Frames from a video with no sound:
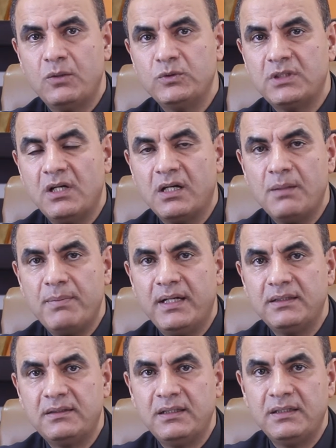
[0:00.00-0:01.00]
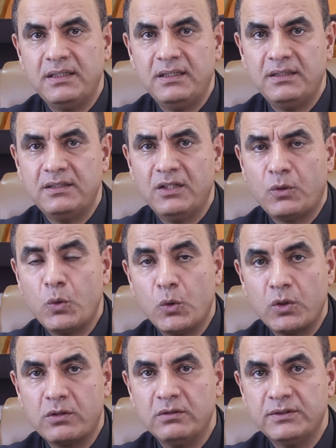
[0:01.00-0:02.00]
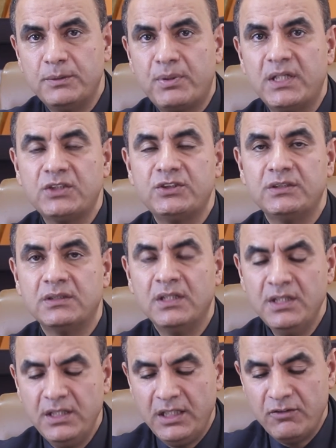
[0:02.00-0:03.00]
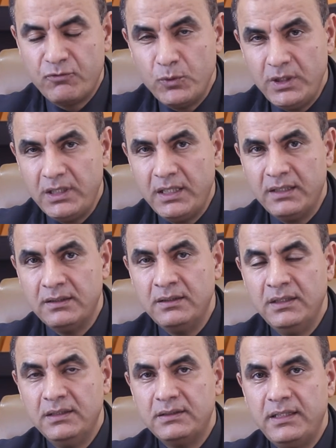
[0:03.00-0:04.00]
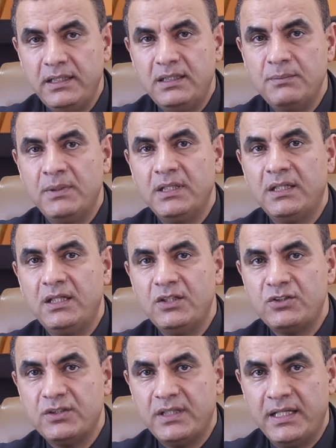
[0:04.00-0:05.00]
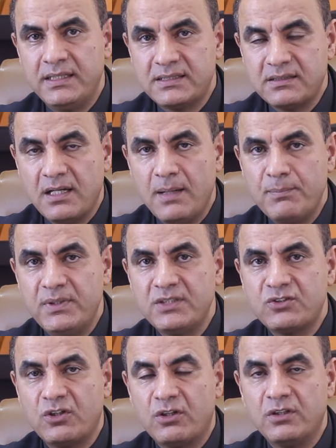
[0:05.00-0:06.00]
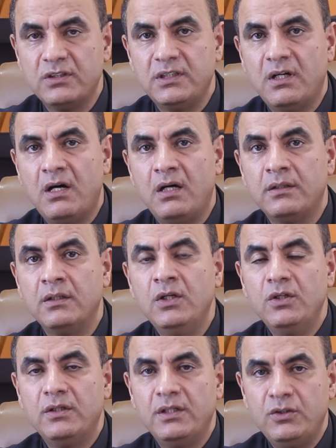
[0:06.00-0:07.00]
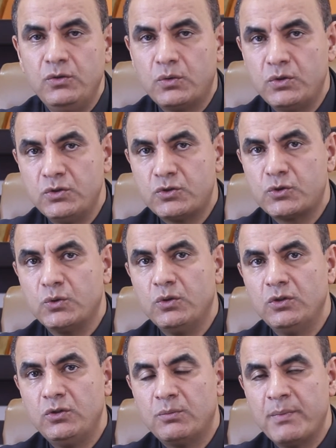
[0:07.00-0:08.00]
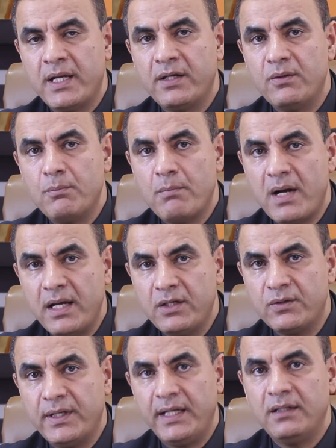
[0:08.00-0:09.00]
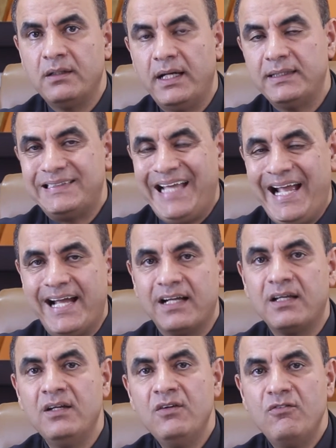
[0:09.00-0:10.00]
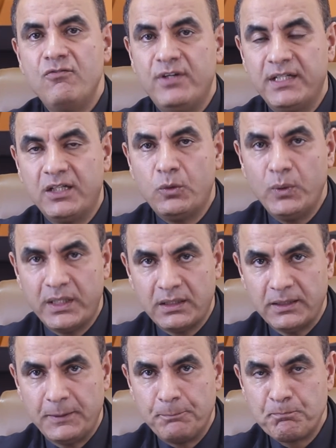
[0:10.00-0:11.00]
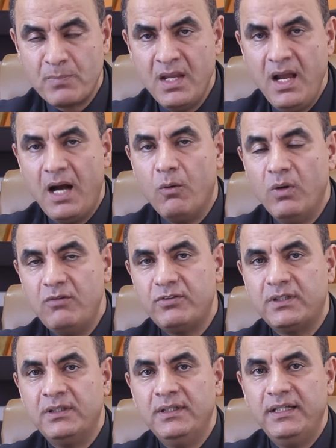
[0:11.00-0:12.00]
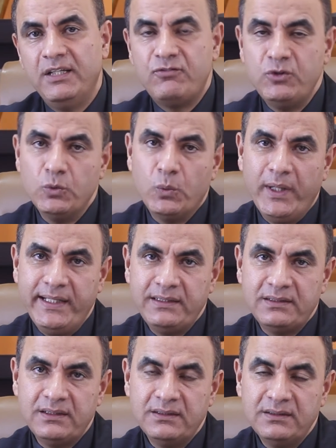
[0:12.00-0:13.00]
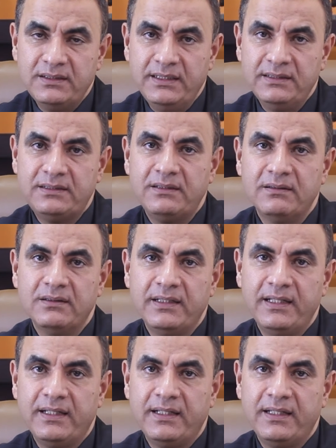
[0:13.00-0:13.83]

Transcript: and we talk about the cortical depression. If we can take the medication and stop this early on, then you control your migraine attack very quickly. However, if you wait until